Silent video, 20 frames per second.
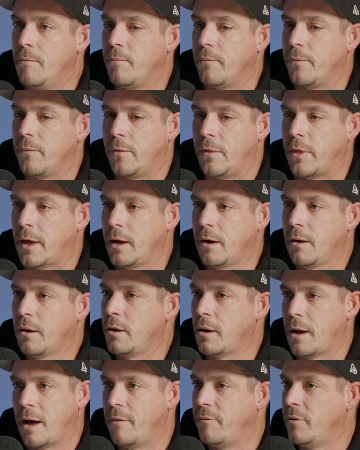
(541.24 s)
They
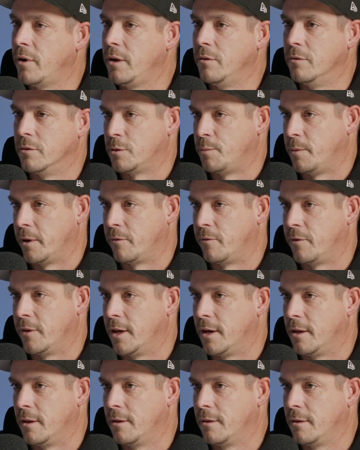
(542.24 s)
don't have any respect for
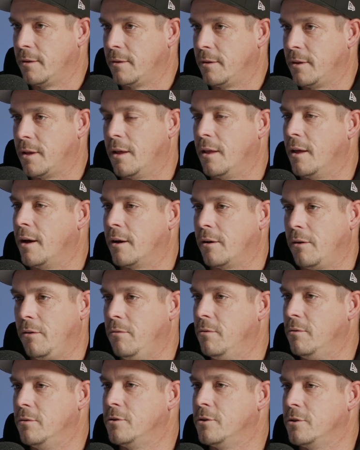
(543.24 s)
that. Mm. They're like,
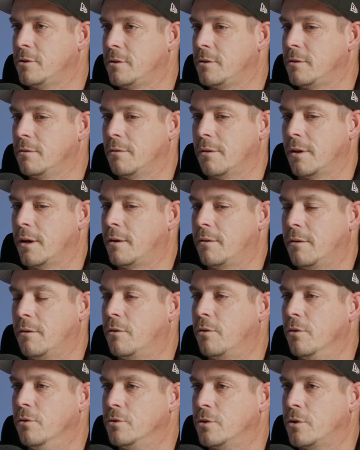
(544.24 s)
you just like
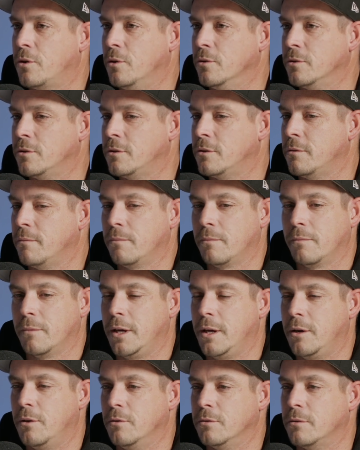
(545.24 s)
Cruz calls them.
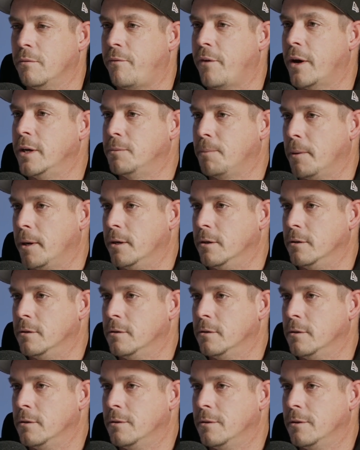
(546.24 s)
He calls them face
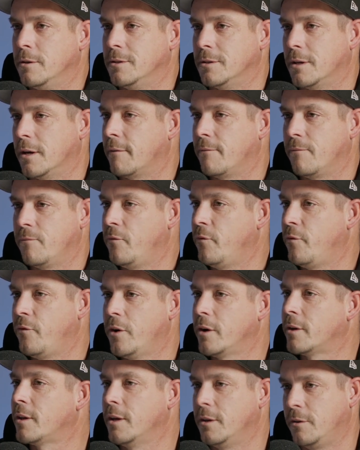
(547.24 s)
painters. Mm. He's like,
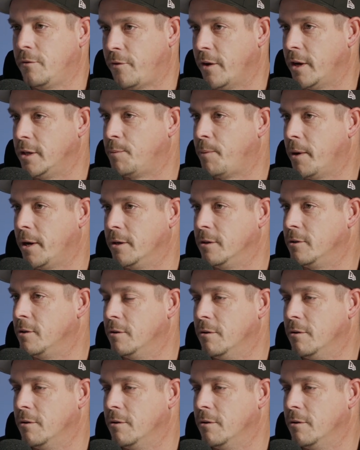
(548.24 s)
fuck these face painters.